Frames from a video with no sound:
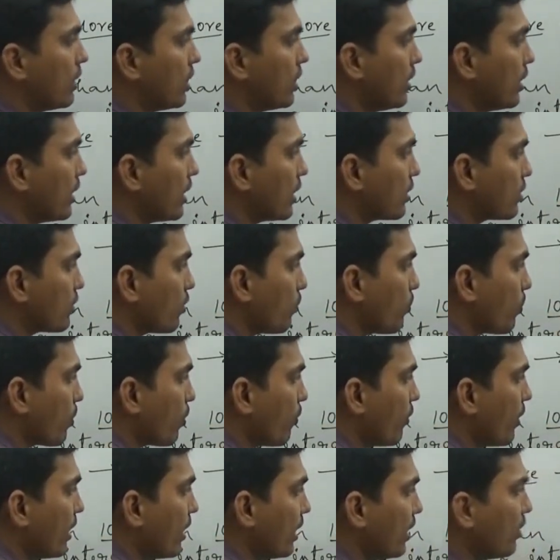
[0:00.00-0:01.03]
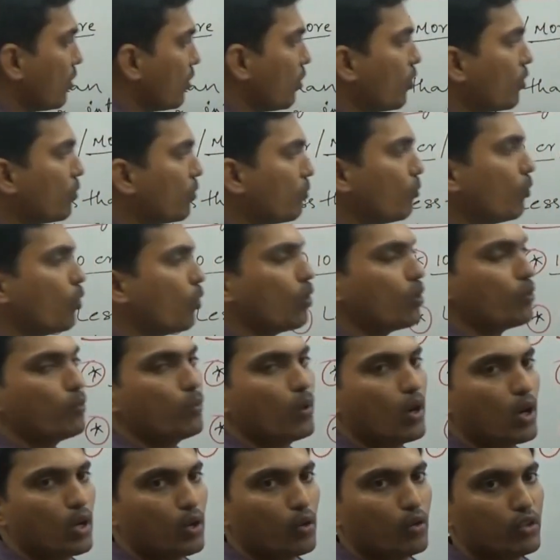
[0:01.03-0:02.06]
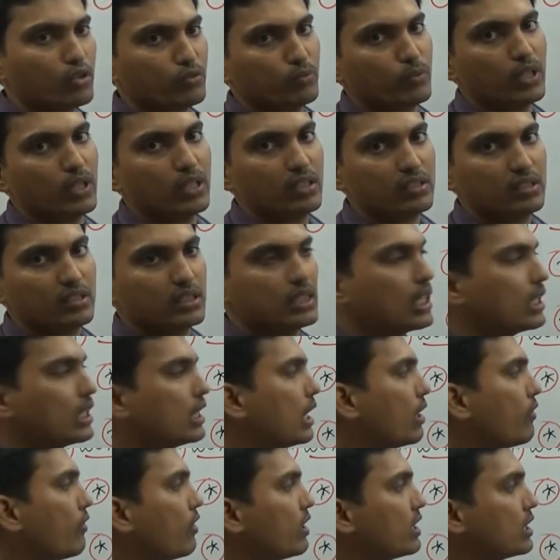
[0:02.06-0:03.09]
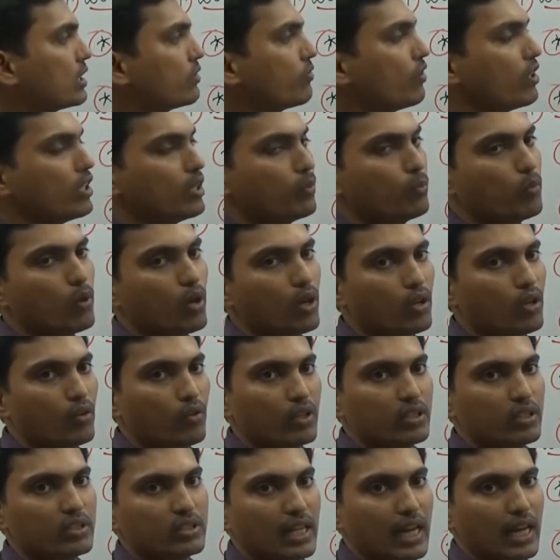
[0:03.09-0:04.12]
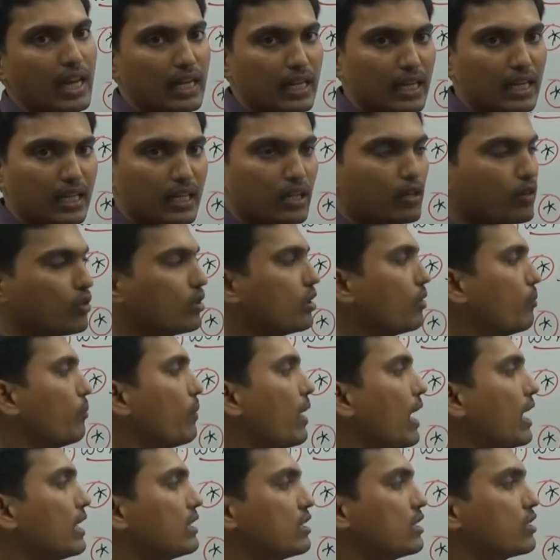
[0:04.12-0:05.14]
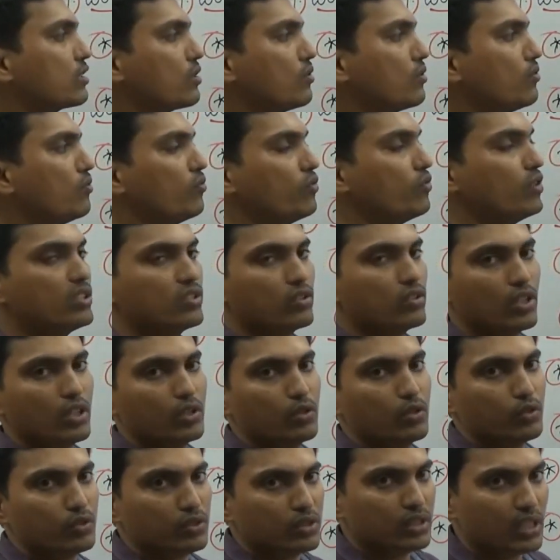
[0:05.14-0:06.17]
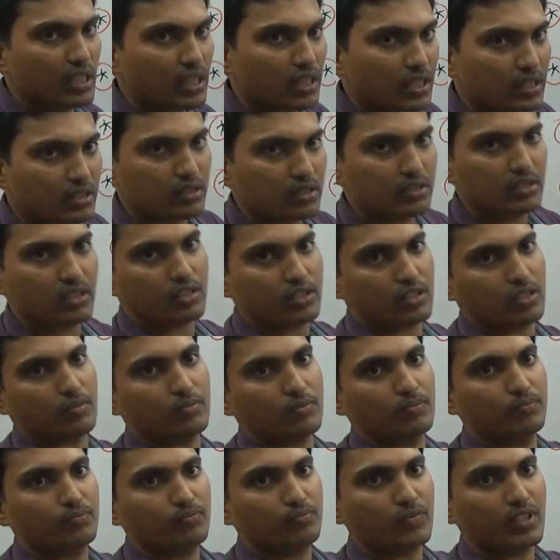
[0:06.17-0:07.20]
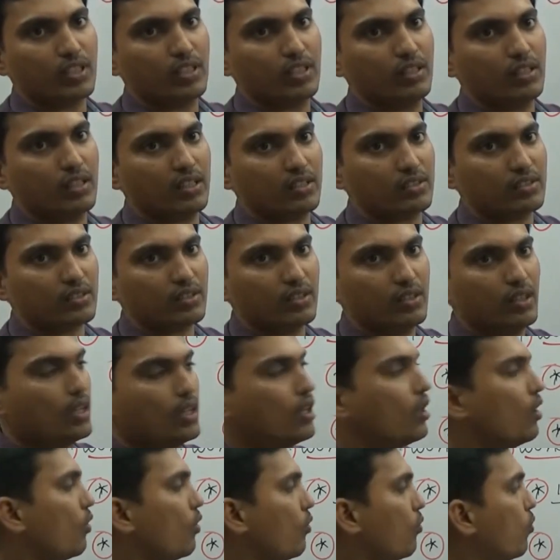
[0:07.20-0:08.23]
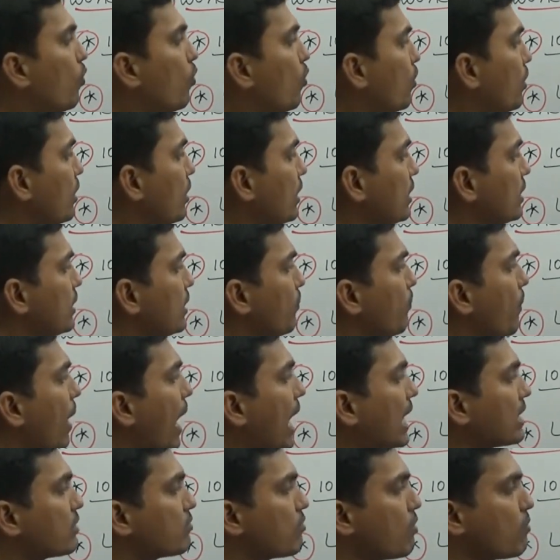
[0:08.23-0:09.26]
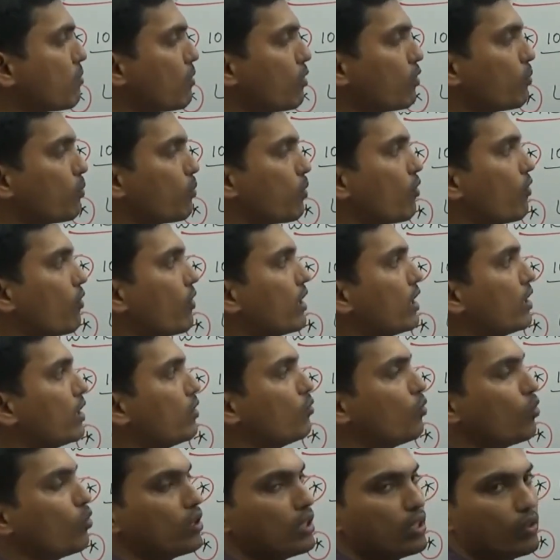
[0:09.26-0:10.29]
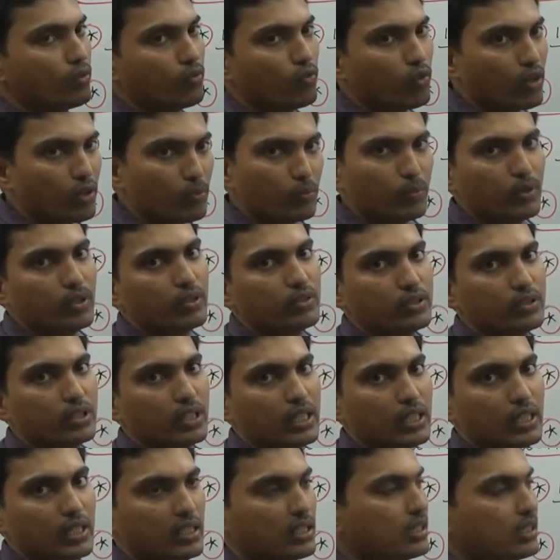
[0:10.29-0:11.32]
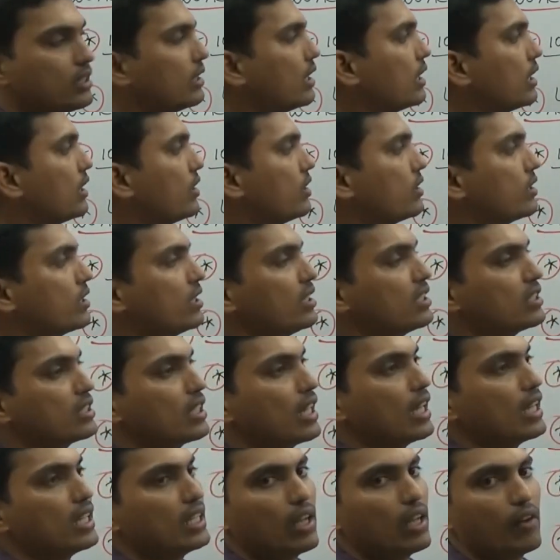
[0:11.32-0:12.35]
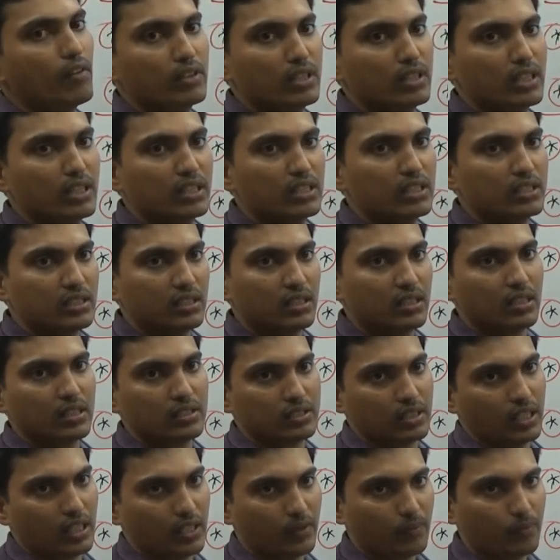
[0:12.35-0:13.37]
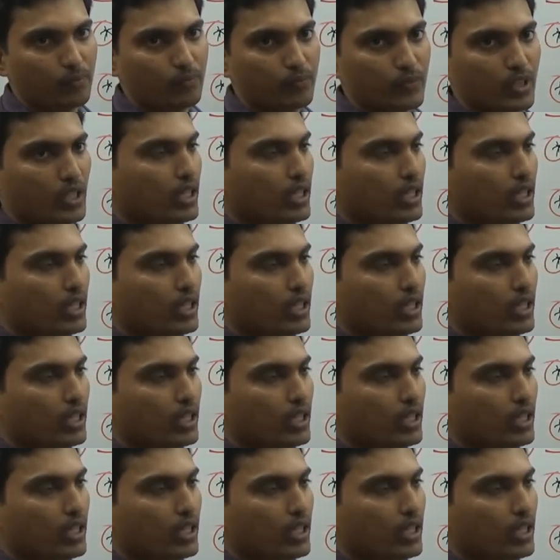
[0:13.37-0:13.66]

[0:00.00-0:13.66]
in case of providing loan more borrowers means the diversified borrowers entering into the bank system, which reduces the risk. Only the maximum amount providing only 1%, the risk is high, everything is risky.